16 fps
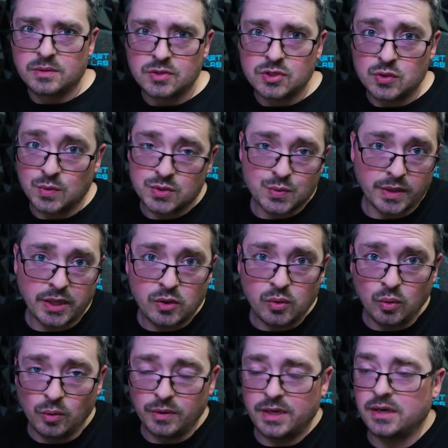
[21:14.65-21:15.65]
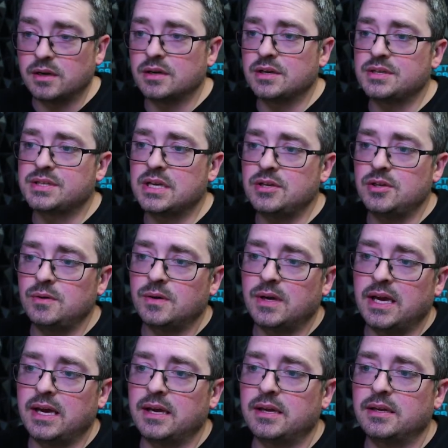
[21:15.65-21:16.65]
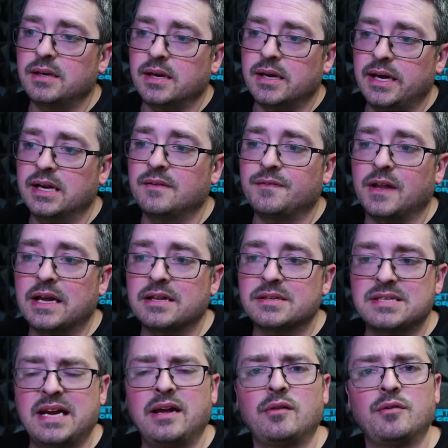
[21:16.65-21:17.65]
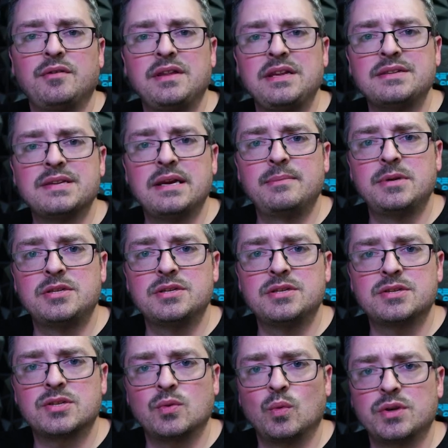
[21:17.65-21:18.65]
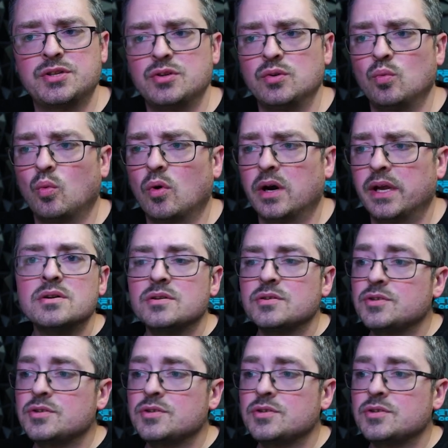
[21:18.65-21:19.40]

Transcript: So what's really cool here is that you can kind of like tailor these images to what you want.